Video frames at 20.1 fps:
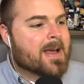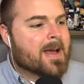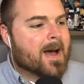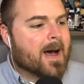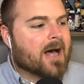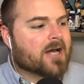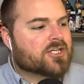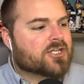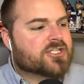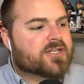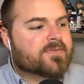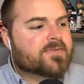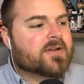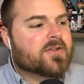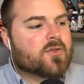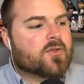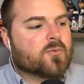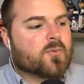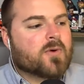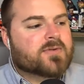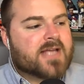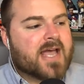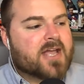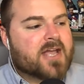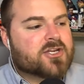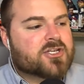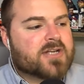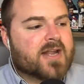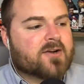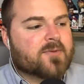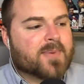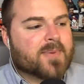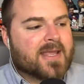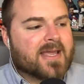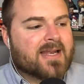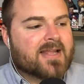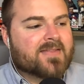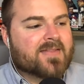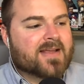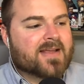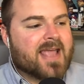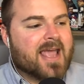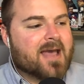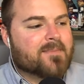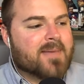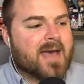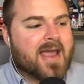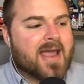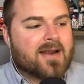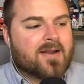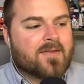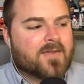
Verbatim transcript: Uh, shifted the rotation after beginning the campaign in